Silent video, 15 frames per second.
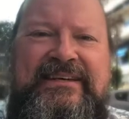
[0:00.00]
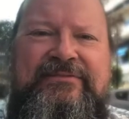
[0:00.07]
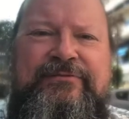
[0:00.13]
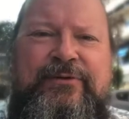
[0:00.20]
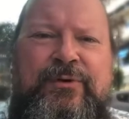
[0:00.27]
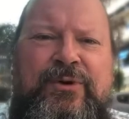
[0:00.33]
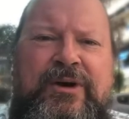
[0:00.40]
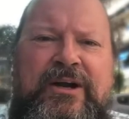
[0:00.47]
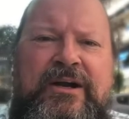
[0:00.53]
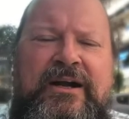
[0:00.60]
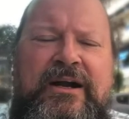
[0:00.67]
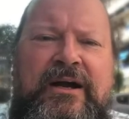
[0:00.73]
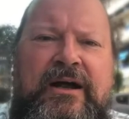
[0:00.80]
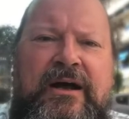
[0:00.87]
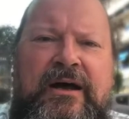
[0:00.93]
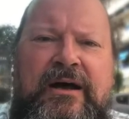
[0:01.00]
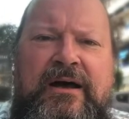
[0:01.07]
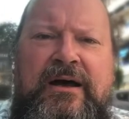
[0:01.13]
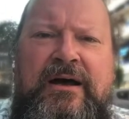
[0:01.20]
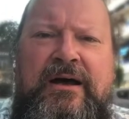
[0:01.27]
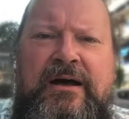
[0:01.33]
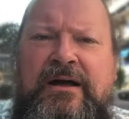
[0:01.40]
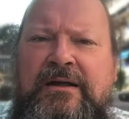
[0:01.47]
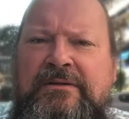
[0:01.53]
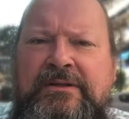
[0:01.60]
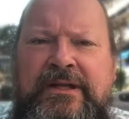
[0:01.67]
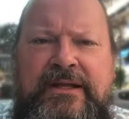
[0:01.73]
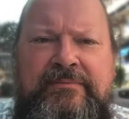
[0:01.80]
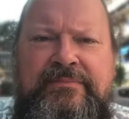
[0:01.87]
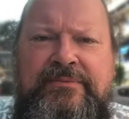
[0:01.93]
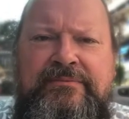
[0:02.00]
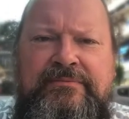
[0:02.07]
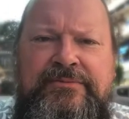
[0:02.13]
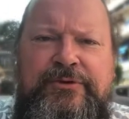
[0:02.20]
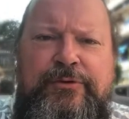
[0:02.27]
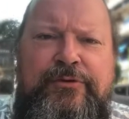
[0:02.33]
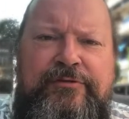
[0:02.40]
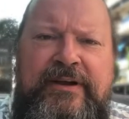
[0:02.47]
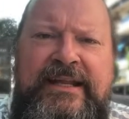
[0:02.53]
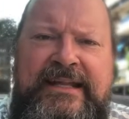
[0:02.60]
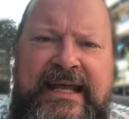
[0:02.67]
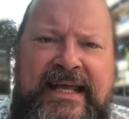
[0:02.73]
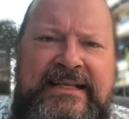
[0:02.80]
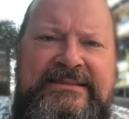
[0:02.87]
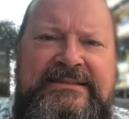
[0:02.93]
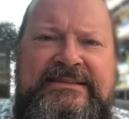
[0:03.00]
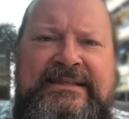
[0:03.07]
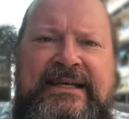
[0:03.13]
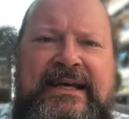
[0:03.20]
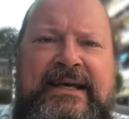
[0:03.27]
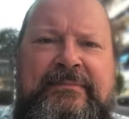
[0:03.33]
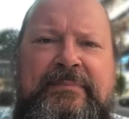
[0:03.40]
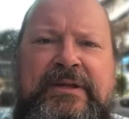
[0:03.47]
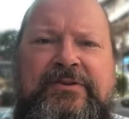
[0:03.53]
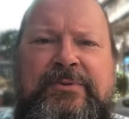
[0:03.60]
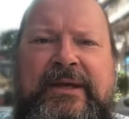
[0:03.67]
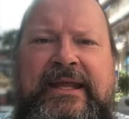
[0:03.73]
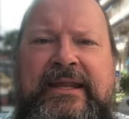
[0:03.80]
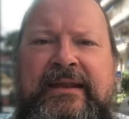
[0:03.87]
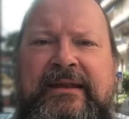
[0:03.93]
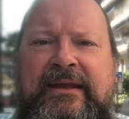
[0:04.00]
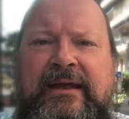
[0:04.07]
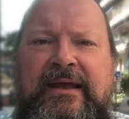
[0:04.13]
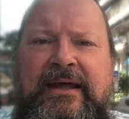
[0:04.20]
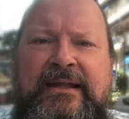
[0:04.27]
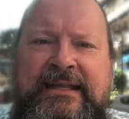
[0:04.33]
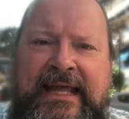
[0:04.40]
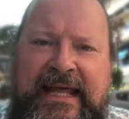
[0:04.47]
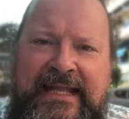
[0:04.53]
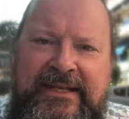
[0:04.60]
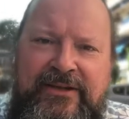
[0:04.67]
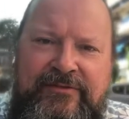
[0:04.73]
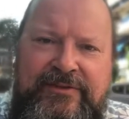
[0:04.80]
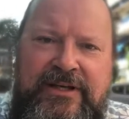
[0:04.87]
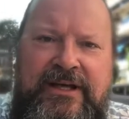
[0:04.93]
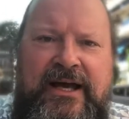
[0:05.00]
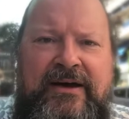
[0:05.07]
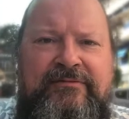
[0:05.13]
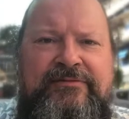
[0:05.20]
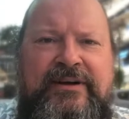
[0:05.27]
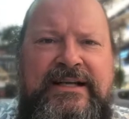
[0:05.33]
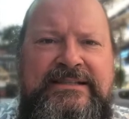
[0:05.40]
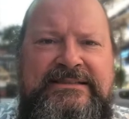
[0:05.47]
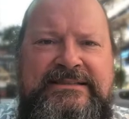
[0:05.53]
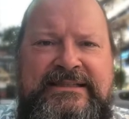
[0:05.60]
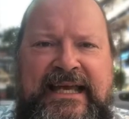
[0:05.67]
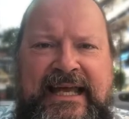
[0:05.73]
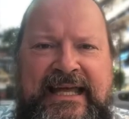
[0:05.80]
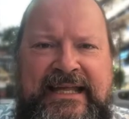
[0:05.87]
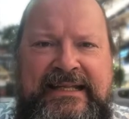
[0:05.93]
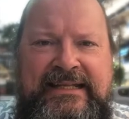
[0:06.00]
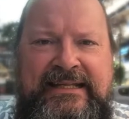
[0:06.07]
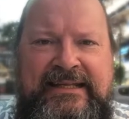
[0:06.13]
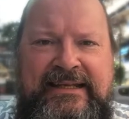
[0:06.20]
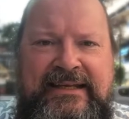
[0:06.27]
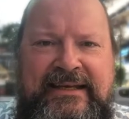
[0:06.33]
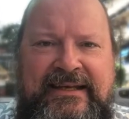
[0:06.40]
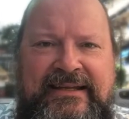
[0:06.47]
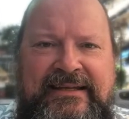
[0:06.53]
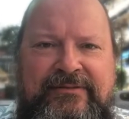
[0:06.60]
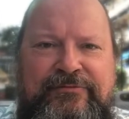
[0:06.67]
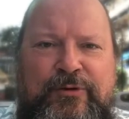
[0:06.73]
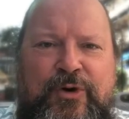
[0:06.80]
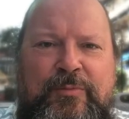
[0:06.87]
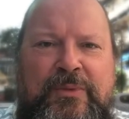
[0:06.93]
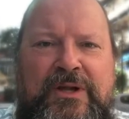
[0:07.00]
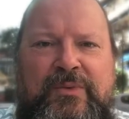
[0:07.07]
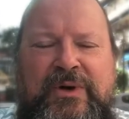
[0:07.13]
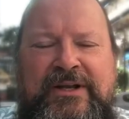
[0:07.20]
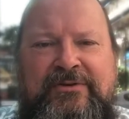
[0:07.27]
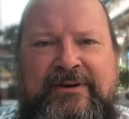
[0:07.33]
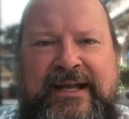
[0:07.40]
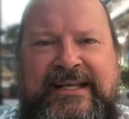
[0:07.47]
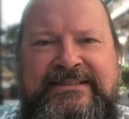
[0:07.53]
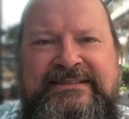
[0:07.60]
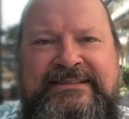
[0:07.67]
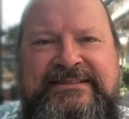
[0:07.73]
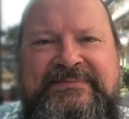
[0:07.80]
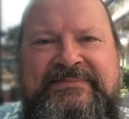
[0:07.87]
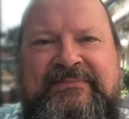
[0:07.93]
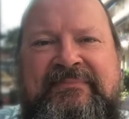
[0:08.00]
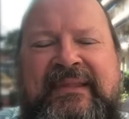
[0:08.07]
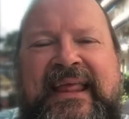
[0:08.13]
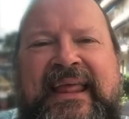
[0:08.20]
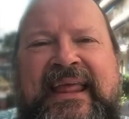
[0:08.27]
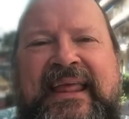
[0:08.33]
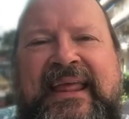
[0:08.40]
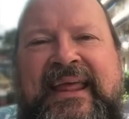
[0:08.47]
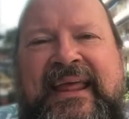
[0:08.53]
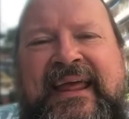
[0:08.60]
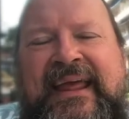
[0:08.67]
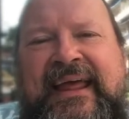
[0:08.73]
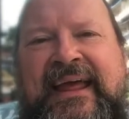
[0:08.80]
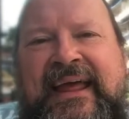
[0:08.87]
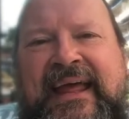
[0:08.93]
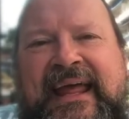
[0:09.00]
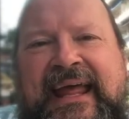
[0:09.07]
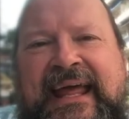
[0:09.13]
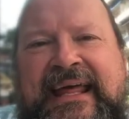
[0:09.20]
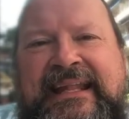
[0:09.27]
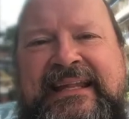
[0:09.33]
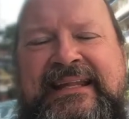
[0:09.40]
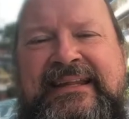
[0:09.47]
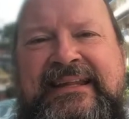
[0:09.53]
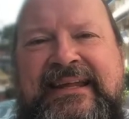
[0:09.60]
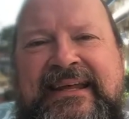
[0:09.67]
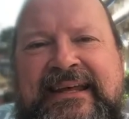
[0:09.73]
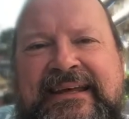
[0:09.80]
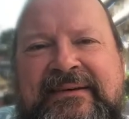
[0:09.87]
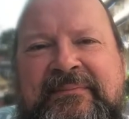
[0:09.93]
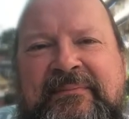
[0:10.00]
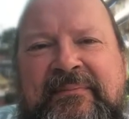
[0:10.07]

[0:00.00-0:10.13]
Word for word: for the two, three days uh, between the end of the conference and uh, the Formula One race. And uh,